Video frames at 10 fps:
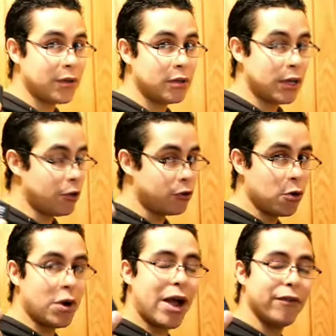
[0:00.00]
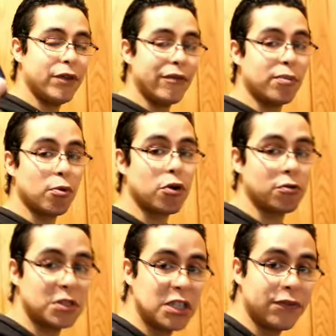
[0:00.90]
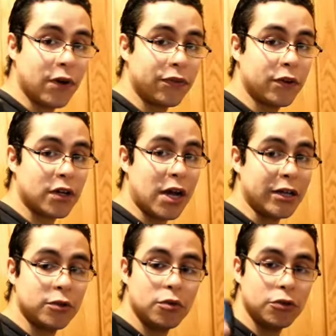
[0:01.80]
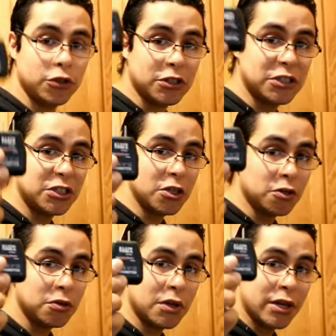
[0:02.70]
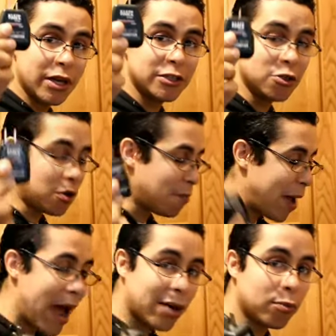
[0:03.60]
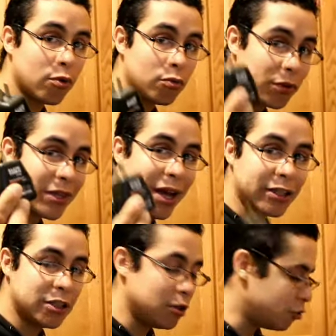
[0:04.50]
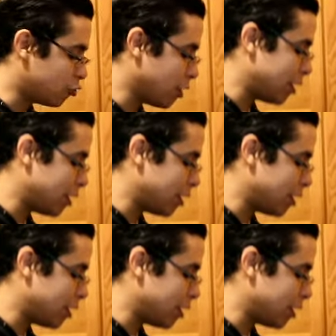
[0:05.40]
it and if you have a broken receiver on your Klein Tools, it's still compatible with the Ideal